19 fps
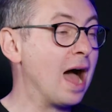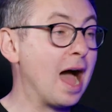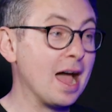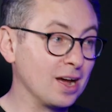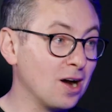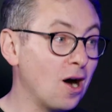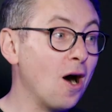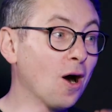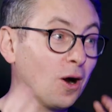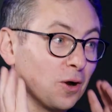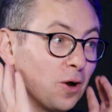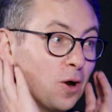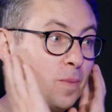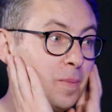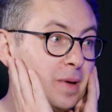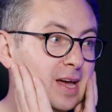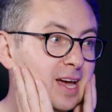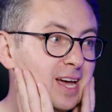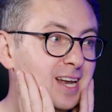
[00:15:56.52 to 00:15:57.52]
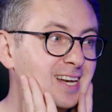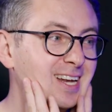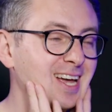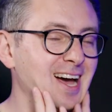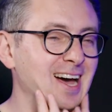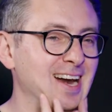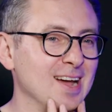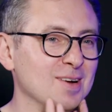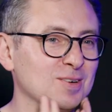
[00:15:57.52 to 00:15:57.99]
I can't grow a beard,
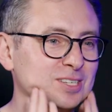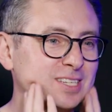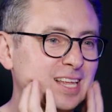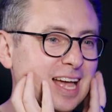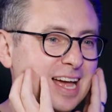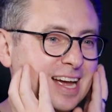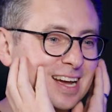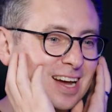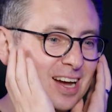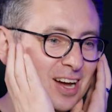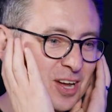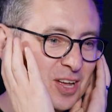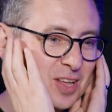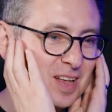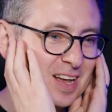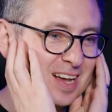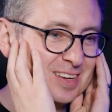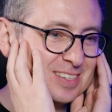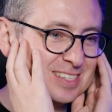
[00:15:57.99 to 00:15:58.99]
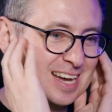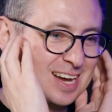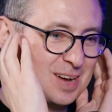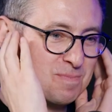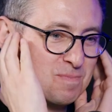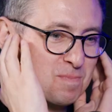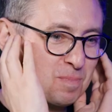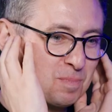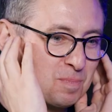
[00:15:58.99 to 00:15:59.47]
and it was like
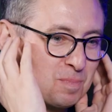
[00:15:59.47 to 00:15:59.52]
a